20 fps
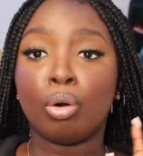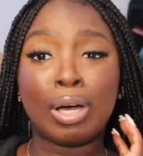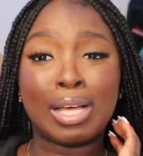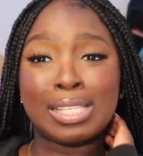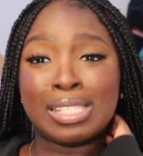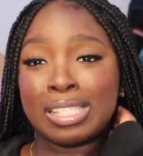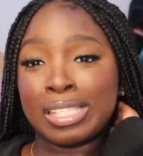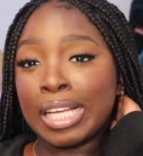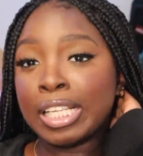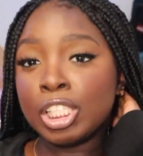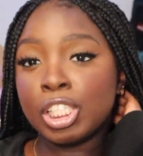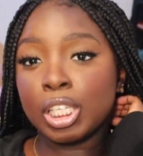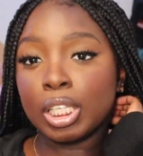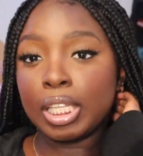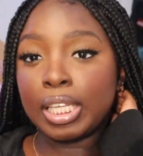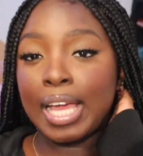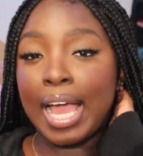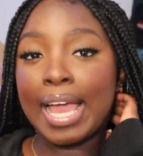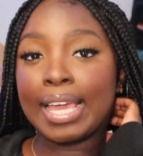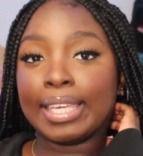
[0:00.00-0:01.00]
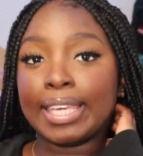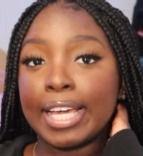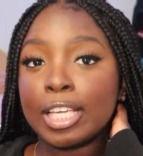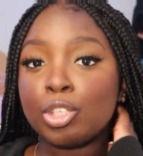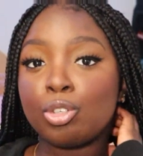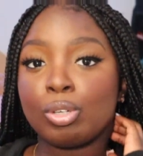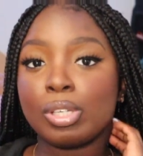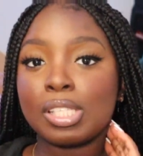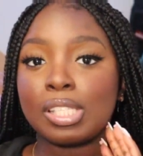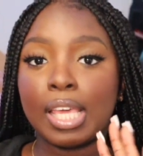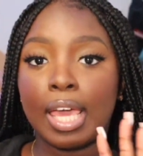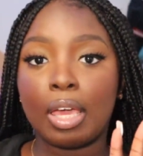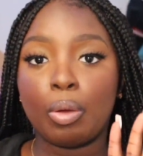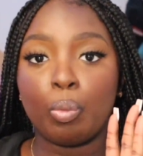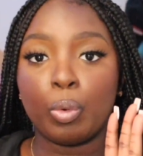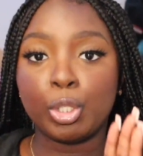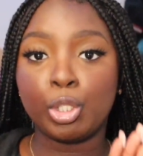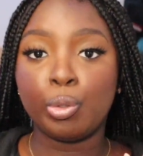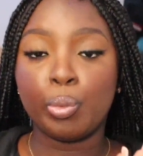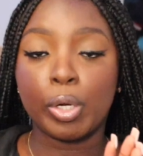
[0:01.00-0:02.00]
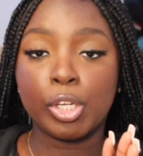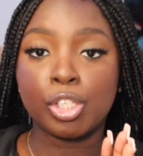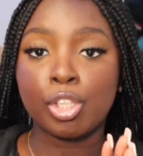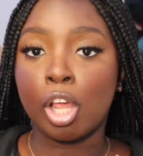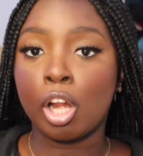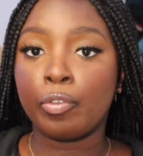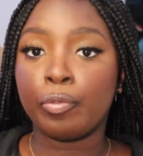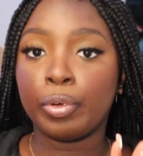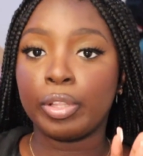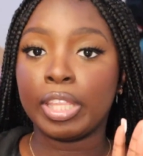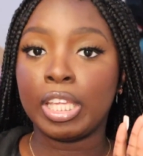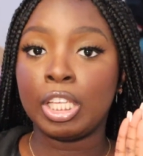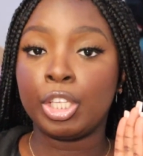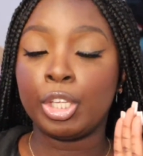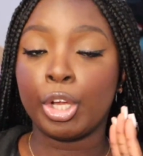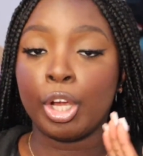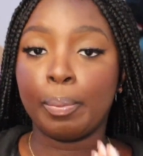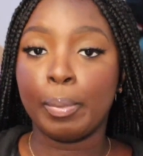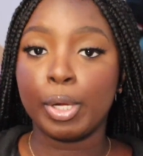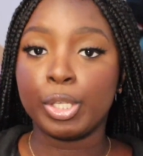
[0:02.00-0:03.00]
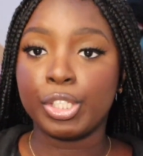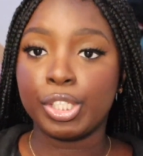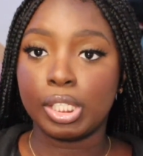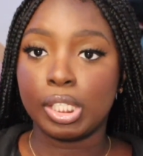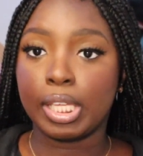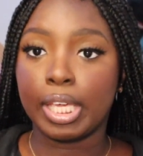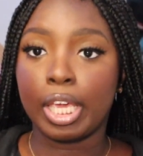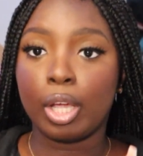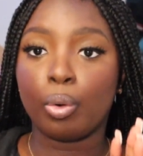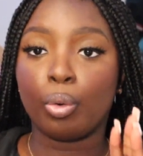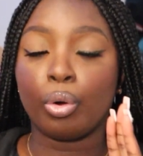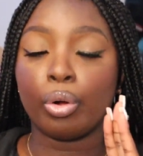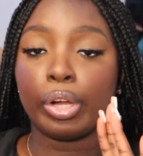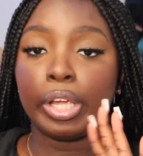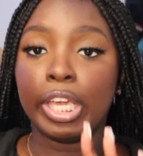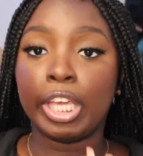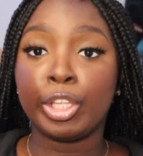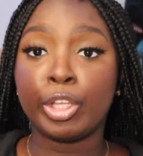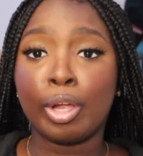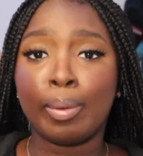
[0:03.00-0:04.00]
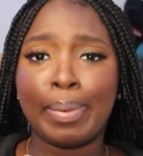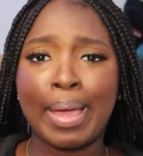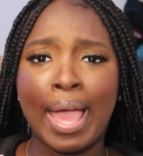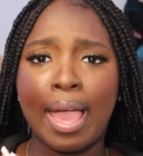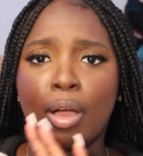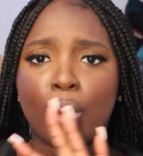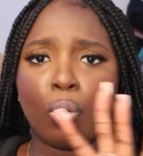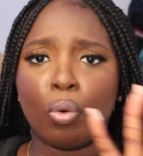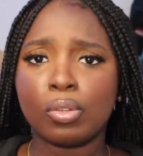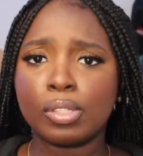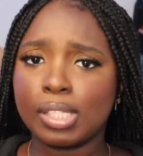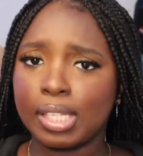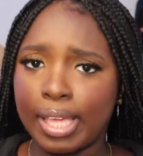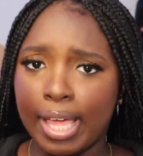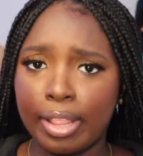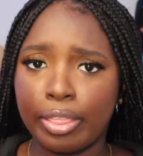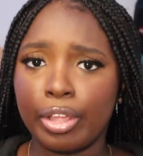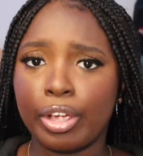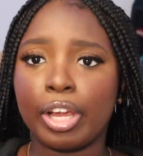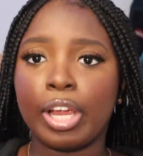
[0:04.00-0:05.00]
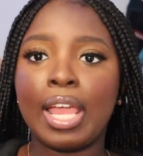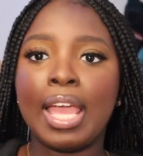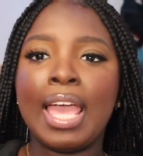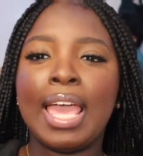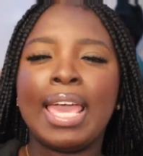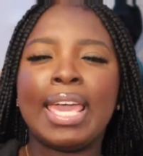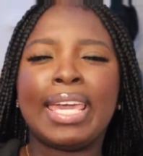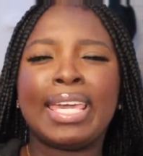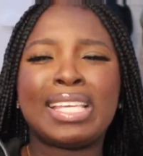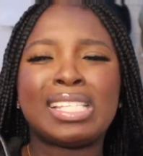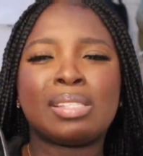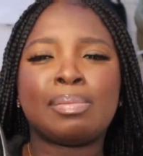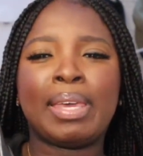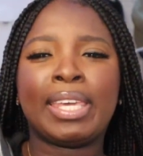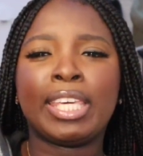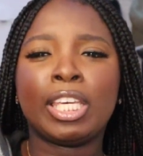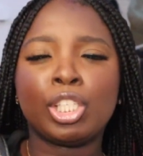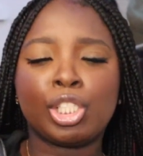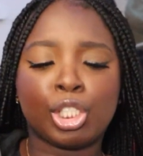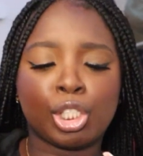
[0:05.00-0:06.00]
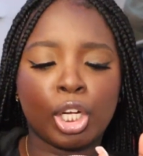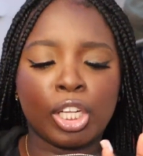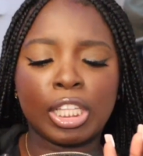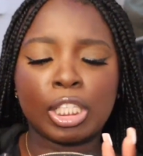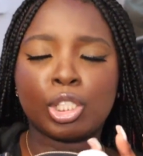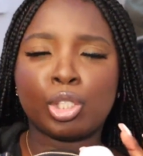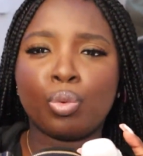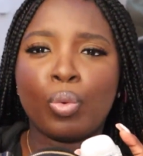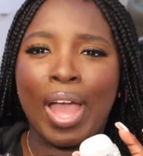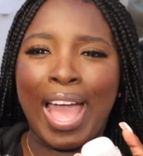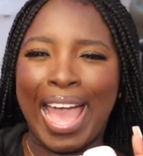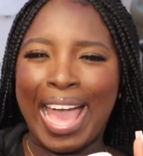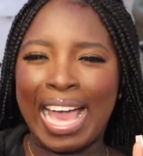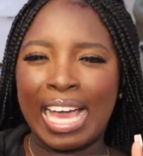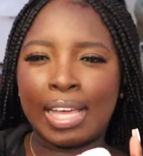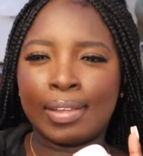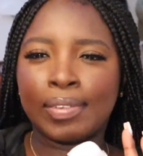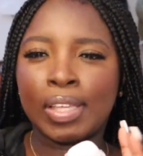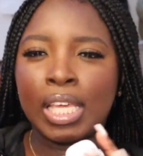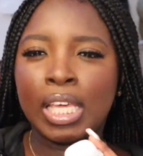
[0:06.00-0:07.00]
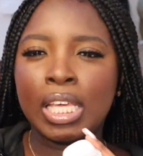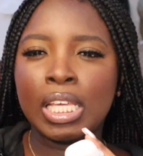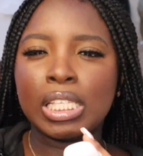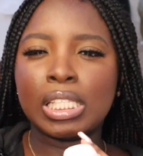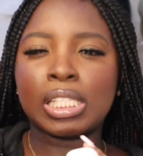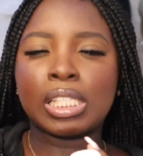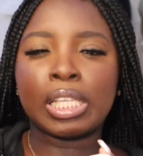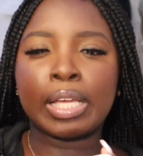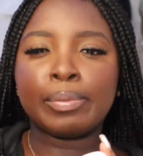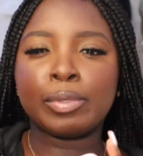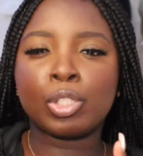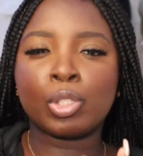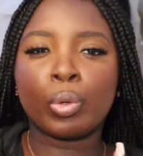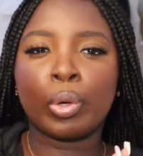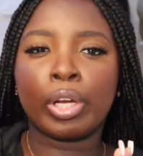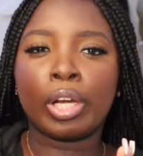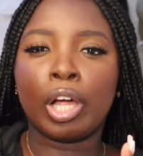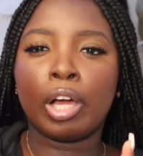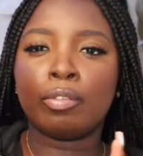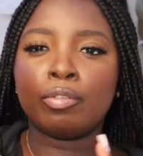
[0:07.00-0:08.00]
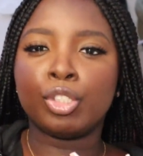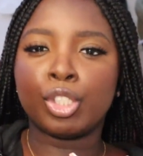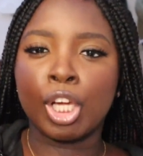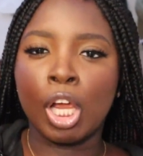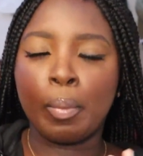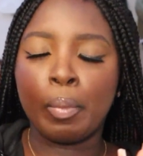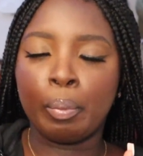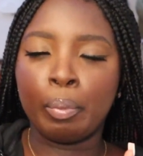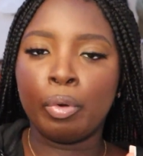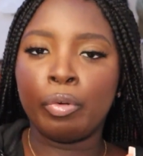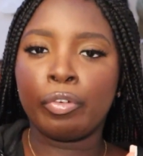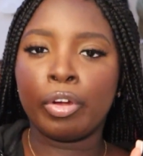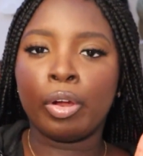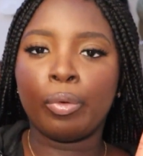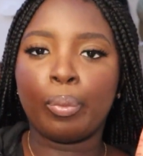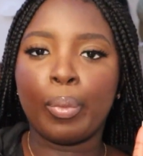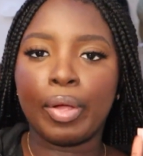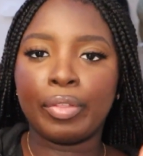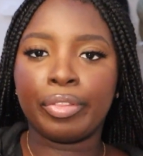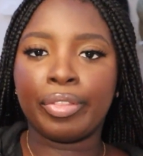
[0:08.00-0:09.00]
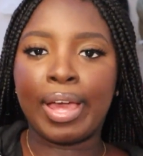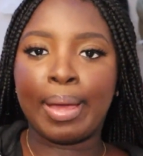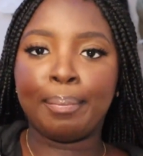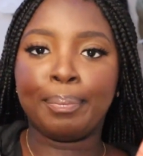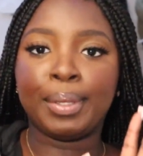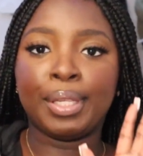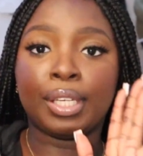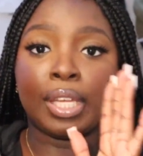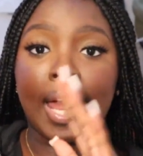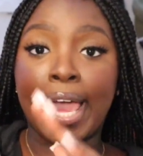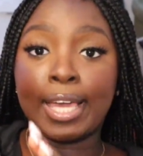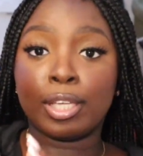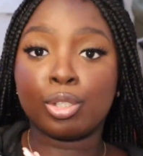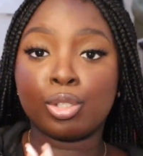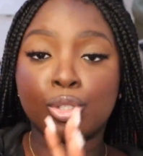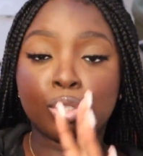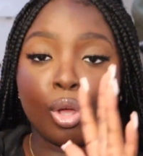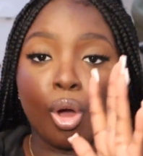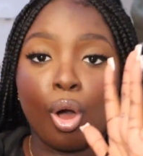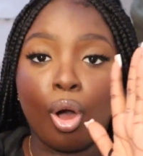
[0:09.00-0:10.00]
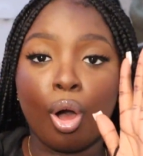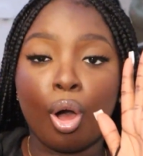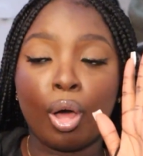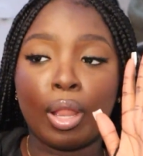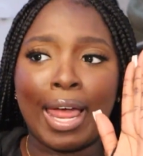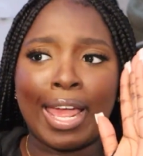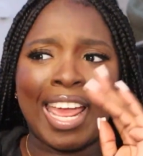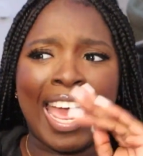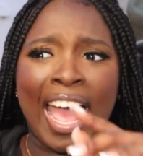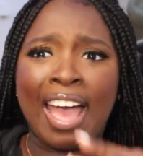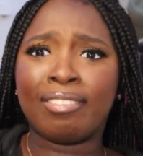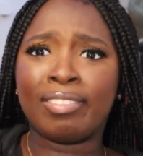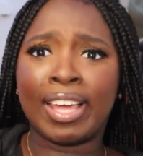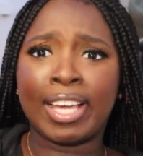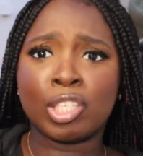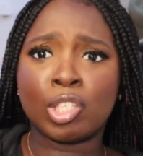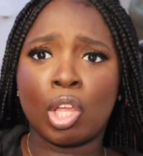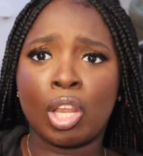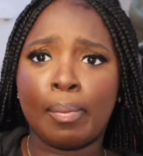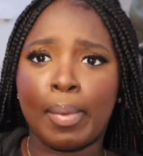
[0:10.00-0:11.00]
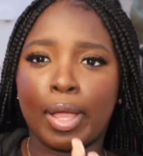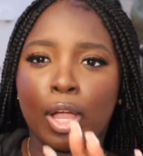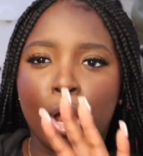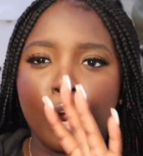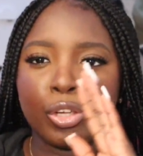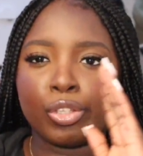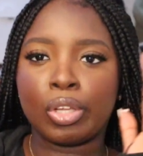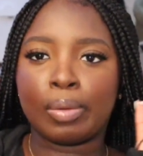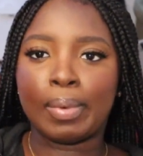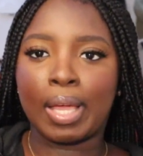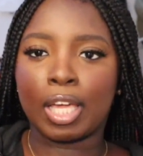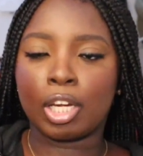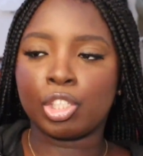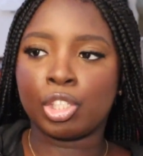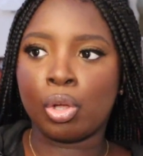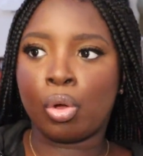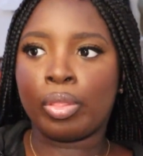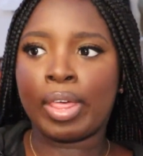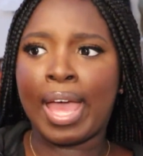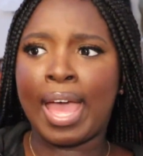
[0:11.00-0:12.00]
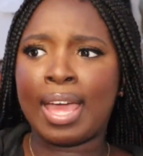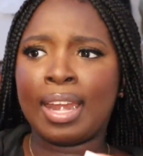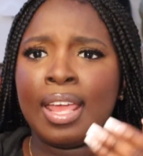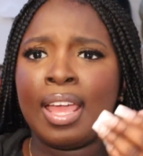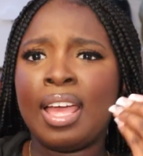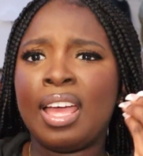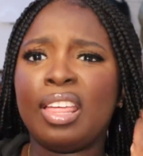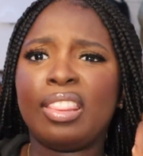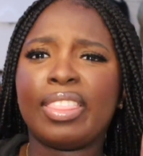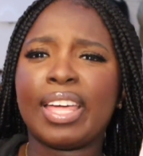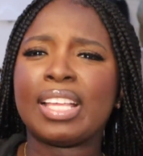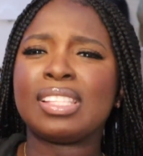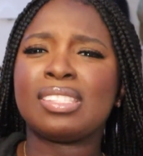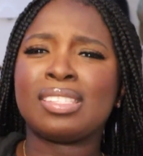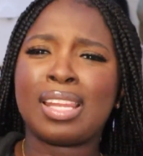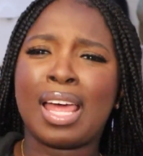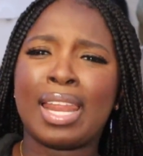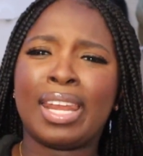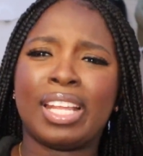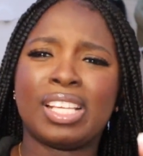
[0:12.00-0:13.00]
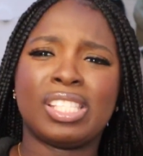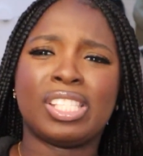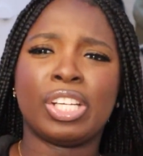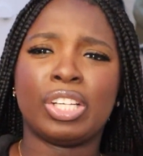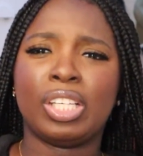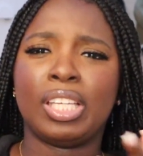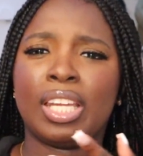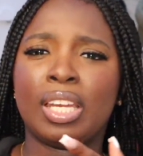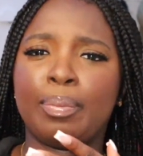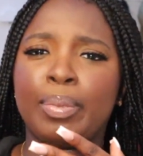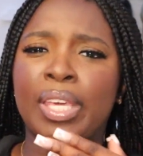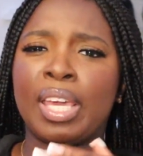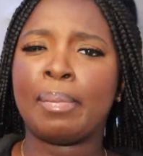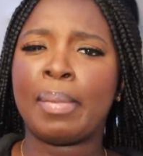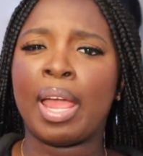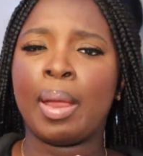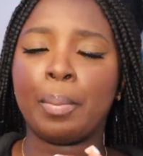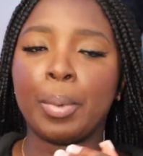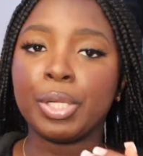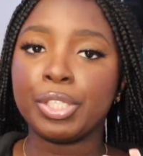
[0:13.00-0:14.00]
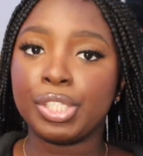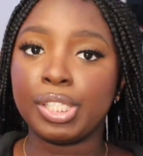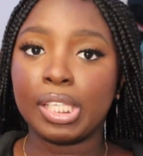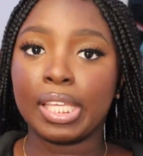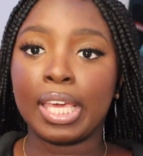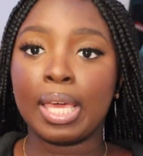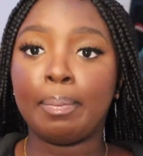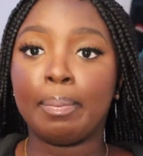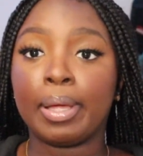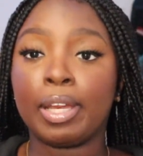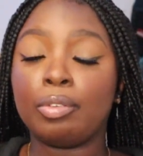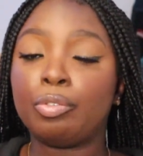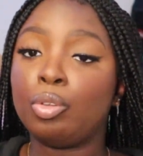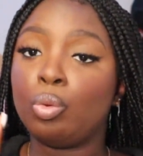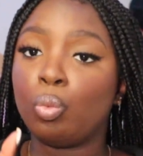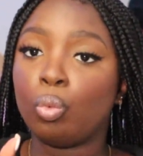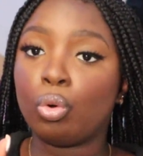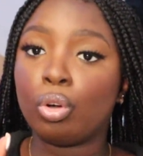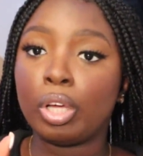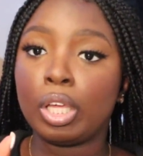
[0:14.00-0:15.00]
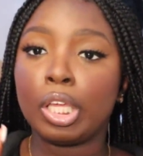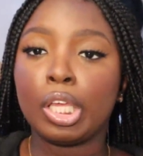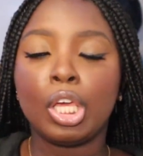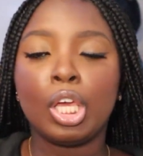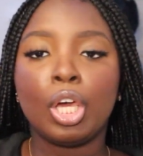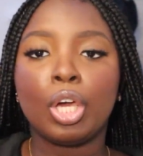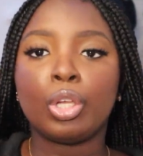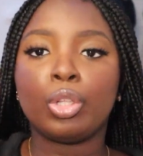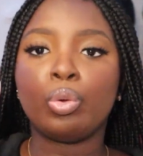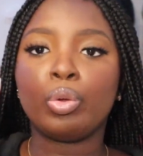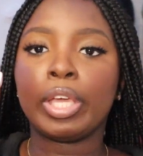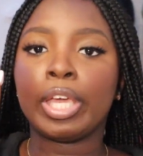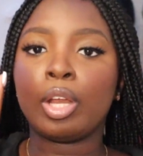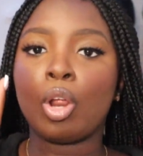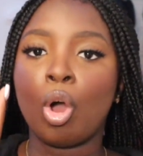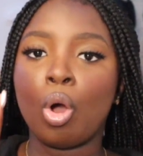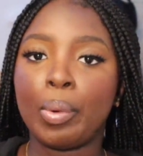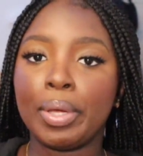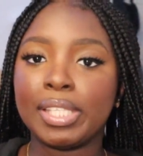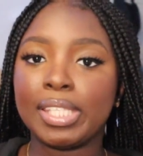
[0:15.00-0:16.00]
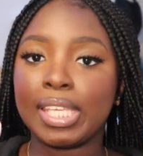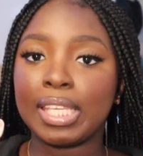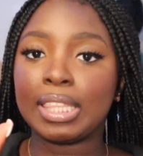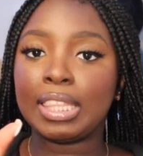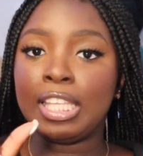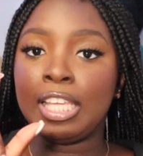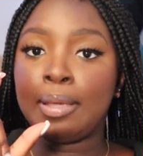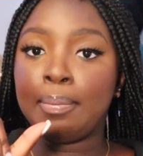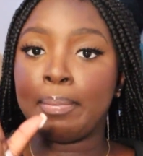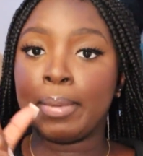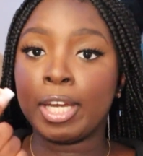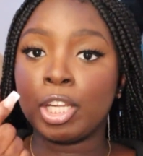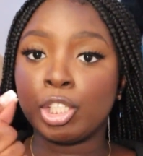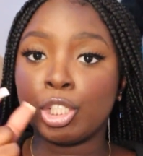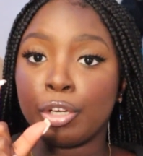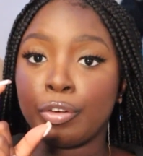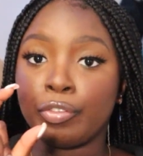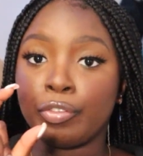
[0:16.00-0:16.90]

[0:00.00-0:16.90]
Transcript: essentially, I guess you could say what you want to start off with in your emergency kit or in your bag altogether is making sure that you have some sort of germ remover, whether that be Lysol. I have Lysol in my car, so I'm not going to show that. That's not necessarily going to be in my emergency kit, but if you want, you can always get the miniature